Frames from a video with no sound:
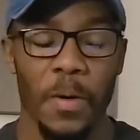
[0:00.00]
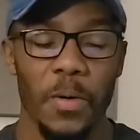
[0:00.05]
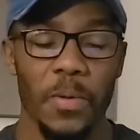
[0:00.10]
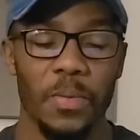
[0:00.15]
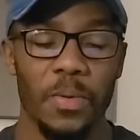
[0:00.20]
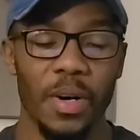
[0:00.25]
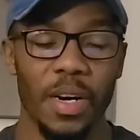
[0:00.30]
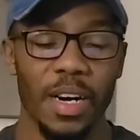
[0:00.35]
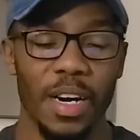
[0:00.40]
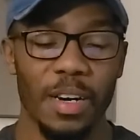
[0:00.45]

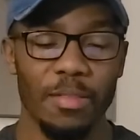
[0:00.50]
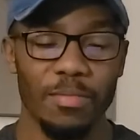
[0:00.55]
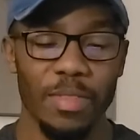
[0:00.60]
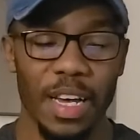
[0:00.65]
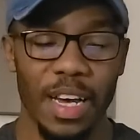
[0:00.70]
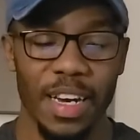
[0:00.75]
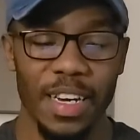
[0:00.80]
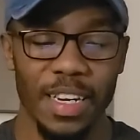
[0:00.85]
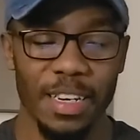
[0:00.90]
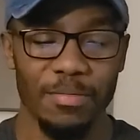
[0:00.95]
But I'm
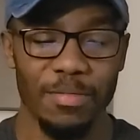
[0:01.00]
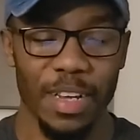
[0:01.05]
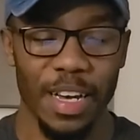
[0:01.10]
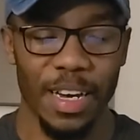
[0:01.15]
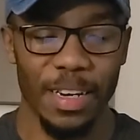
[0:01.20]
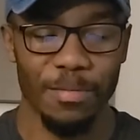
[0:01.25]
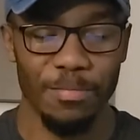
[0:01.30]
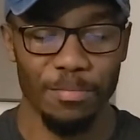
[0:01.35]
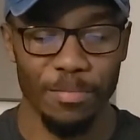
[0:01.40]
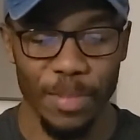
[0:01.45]

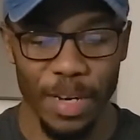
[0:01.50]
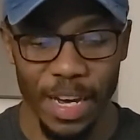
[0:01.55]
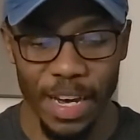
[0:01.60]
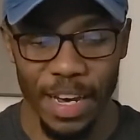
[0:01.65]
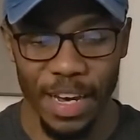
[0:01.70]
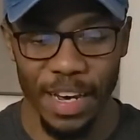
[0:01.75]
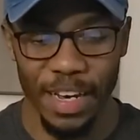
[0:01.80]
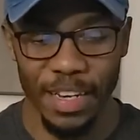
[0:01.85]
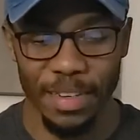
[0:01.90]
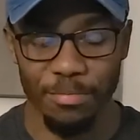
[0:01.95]
like,
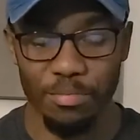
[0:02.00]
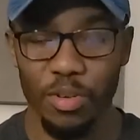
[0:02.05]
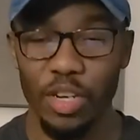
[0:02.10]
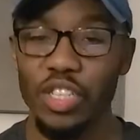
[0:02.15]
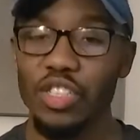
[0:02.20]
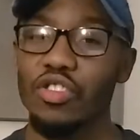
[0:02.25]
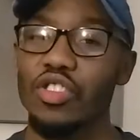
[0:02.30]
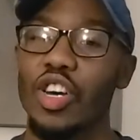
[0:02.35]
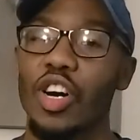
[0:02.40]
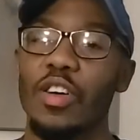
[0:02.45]
man.
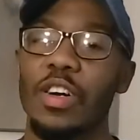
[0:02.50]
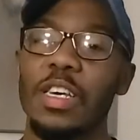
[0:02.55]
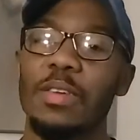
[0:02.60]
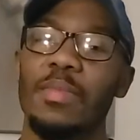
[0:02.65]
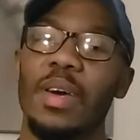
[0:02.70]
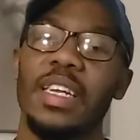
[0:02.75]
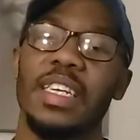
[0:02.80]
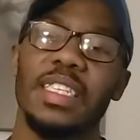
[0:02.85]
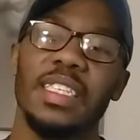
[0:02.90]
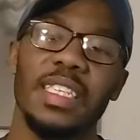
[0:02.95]
But he
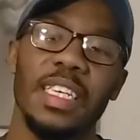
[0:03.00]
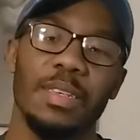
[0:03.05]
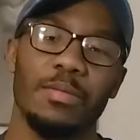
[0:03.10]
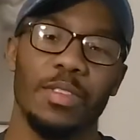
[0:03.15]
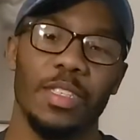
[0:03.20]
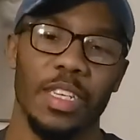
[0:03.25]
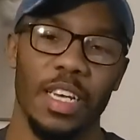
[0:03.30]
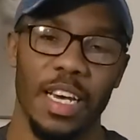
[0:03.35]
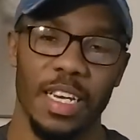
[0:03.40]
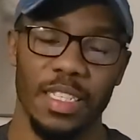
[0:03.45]
made it seem
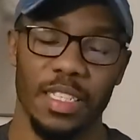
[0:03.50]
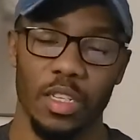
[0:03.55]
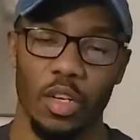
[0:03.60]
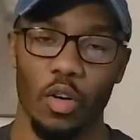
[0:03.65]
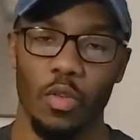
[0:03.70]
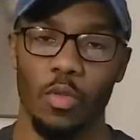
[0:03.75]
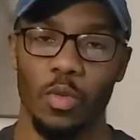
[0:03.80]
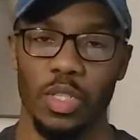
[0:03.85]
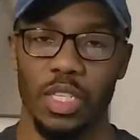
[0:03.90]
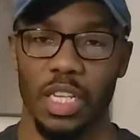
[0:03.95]
as
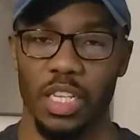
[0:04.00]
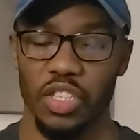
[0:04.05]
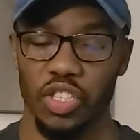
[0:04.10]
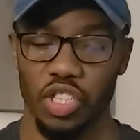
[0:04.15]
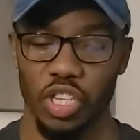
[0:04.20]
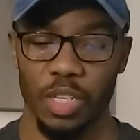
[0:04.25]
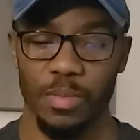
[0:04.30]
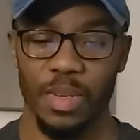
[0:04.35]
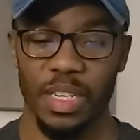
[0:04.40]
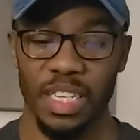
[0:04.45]
though it was a
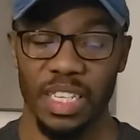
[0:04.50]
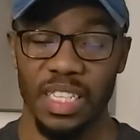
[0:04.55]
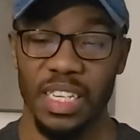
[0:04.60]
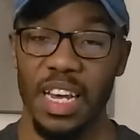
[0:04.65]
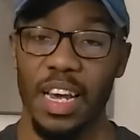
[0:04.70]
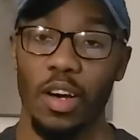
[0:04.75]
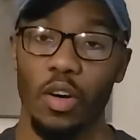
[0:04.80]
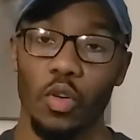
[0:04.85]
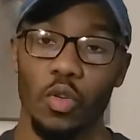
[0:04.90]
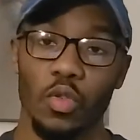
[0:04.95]
legitimate
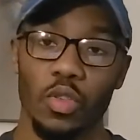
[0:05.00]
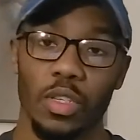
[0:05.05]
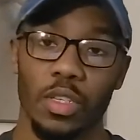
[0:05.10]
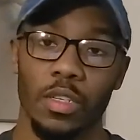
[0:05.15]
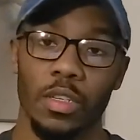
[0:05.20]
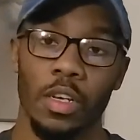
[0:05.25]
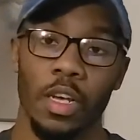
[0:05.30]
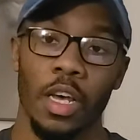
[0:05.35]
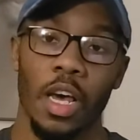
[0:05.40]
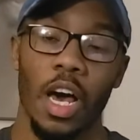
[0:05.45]

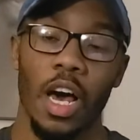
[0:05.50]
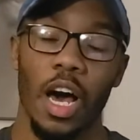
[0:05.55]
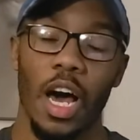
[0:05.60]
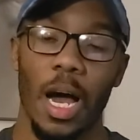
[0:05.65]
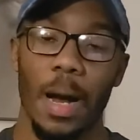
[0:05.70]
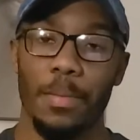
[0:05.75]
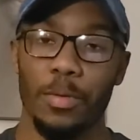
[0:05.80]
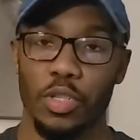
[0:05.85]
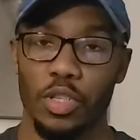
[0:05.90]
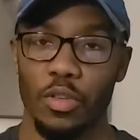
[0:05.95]
sales
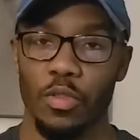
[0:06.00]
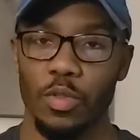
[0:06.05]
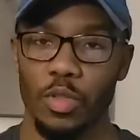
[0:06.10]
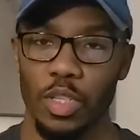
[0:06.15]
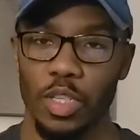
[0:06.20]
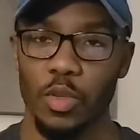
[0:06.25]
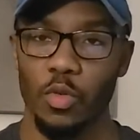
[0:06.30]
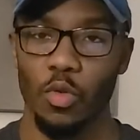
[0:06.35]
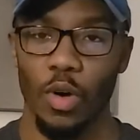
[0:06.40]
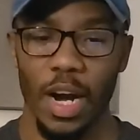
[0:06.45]

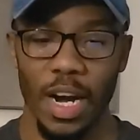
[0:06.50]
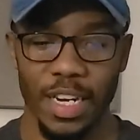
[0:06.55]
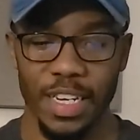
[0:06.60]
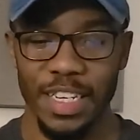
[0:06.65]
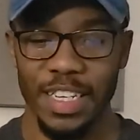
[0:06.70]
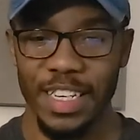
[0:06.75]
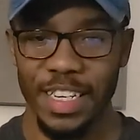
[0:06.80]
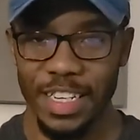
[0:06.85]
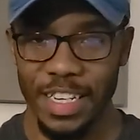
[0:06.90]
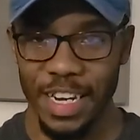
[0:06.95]
opportunity where I
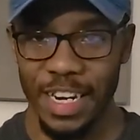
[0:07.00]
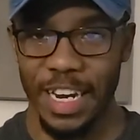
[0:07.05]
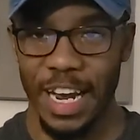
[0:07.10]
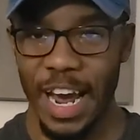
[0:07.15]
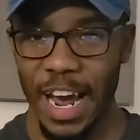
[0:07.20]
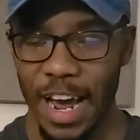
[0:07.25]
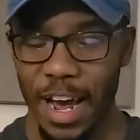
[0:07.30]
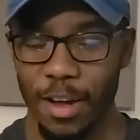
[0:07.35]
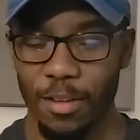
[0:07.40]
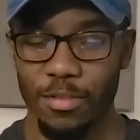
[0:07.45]
could get
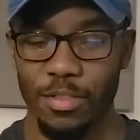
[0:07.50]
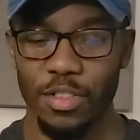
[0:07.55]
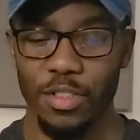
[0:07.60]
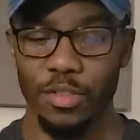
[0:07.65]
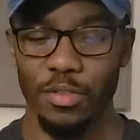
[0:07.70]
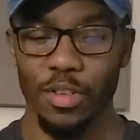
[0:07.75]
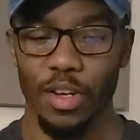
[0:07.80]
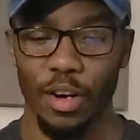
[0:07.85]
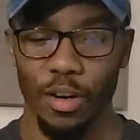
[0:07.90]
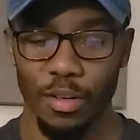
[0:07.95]
accounts,
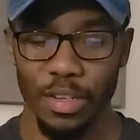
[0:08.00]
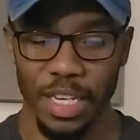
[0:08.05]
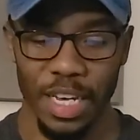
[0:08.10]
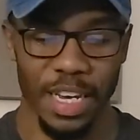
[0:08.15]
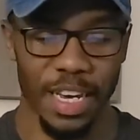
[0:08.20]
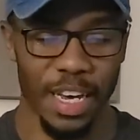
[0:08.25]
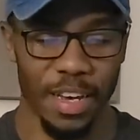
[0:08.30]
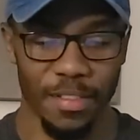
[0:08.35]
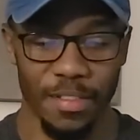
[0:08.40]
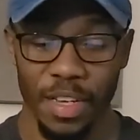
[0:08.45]
and
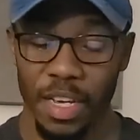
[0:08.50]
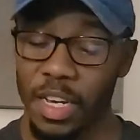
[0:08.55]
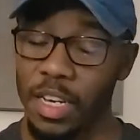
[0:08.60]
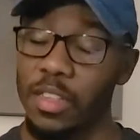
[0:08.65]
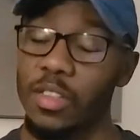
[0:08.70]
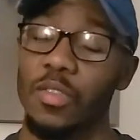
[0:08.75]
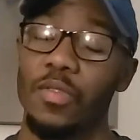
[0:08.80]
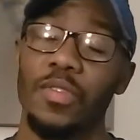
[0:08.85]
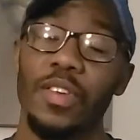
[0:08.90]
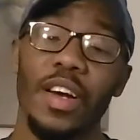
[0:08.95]
they're
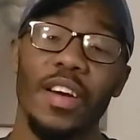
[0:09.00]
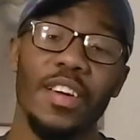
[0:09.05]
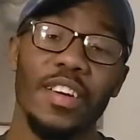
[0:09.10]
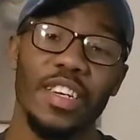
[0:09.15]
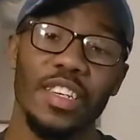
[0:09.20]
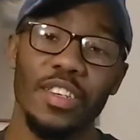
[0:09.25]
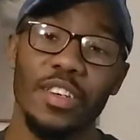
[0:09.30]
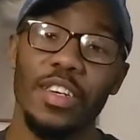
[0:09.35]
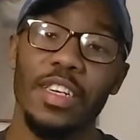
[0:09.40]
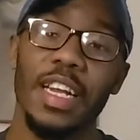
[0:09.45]

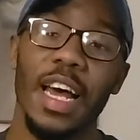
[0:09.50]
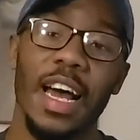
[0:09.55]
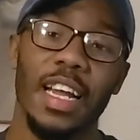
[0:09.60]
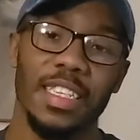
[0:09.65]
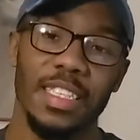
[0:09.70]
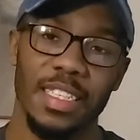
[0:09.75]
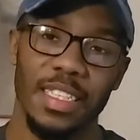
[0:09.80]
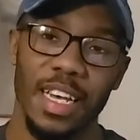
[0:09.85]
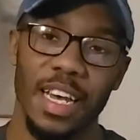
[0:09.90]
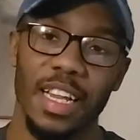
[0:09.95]
very good
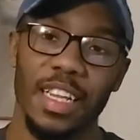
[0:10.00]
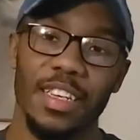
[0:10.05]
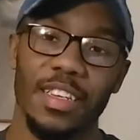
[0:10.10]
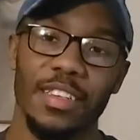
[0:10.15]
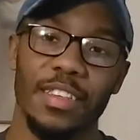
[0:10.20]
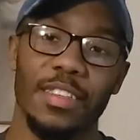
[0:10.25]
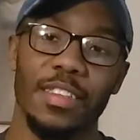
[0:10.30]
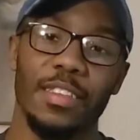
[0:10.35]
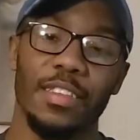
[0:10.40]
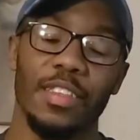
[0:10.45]
at
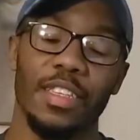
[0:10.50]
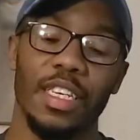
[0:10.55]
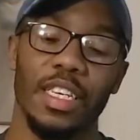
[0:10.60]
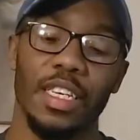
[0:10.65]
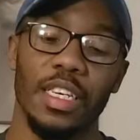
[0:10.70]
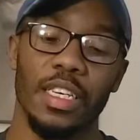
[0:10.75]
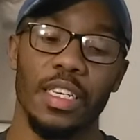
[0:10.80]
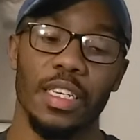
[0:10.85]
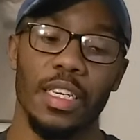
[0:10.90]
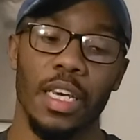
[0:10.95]
selling
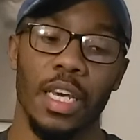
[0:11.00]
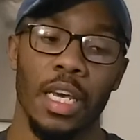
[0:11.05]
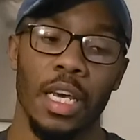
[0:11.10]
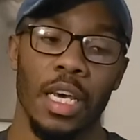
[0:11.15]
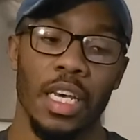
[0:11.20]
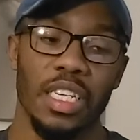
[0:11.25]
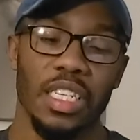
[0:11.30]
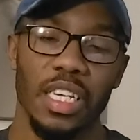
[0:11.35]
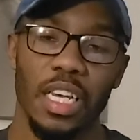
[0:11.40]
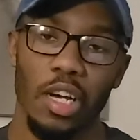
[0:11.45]
the
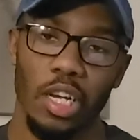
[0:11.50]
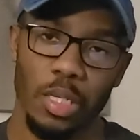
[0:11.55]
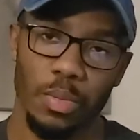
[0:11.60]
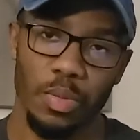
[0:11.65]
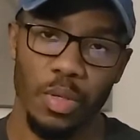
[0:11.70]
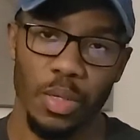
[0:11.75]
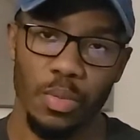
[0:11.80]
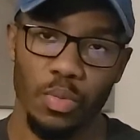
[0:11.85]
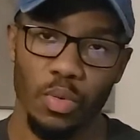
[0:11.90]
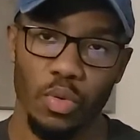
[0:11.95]

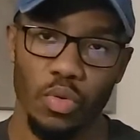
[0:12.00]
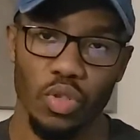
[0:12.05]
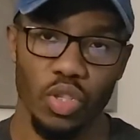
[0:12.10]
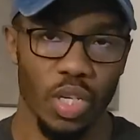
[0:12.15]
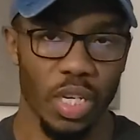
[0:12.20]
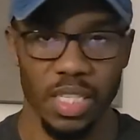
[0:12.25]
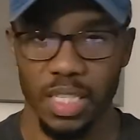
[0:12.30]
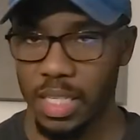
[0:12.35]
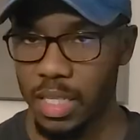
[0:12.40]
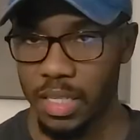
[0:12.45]
salespeople
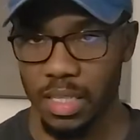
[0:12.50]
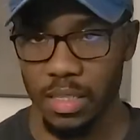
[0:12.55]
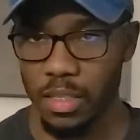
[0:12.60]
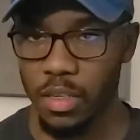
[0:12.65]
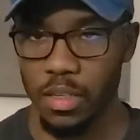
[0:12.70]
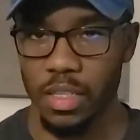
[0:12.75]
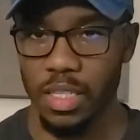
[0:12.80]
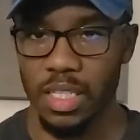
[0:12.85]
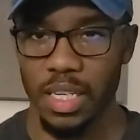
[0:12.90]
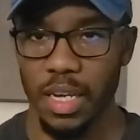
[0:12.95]
just as
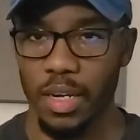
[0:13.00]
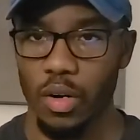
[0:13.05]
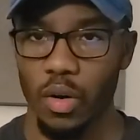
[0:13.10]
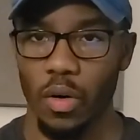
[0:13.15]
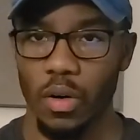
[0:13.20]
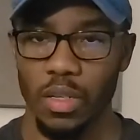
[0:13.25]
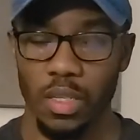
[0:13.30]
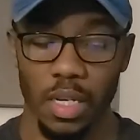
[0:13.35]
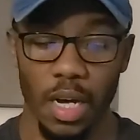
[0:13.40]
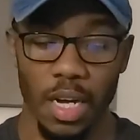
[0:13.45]
good as they
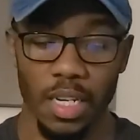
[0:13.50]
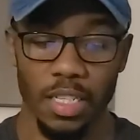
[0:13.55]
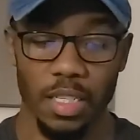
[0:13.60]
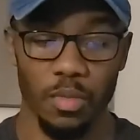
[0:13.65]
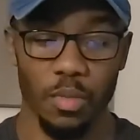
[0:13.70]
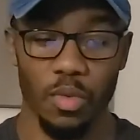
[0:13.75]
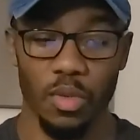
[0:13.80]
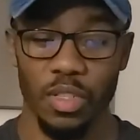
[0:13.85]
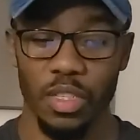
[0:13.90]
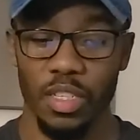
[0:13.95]
are the
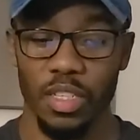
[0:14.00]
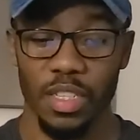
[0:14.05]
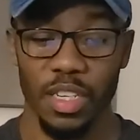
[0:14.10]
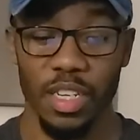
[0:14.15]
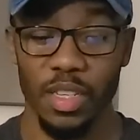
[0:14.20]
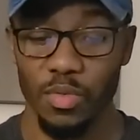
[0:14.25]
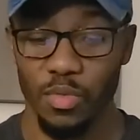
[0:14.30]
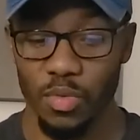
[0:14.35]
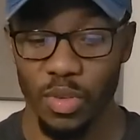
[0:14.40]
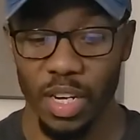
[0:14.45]
customers.
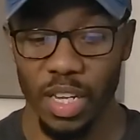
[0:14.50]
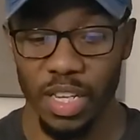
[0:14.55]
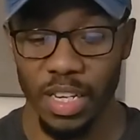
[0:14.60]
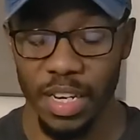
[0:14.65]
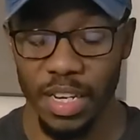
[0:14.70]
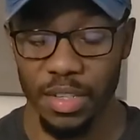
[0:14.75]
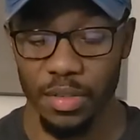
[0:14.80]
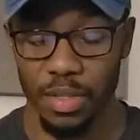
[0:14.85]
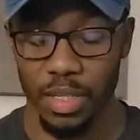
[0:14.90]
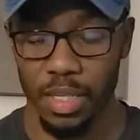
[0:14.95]
It's really
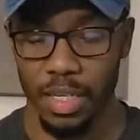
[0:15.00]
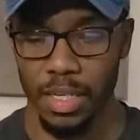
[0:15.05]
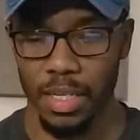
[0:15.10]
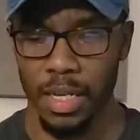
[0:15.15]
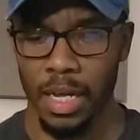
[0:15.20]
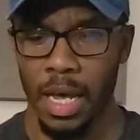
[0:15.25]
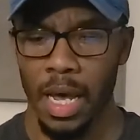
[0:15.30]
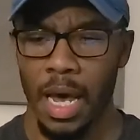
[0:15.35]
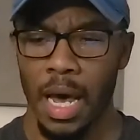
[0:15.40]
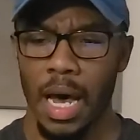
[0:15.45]
interesting.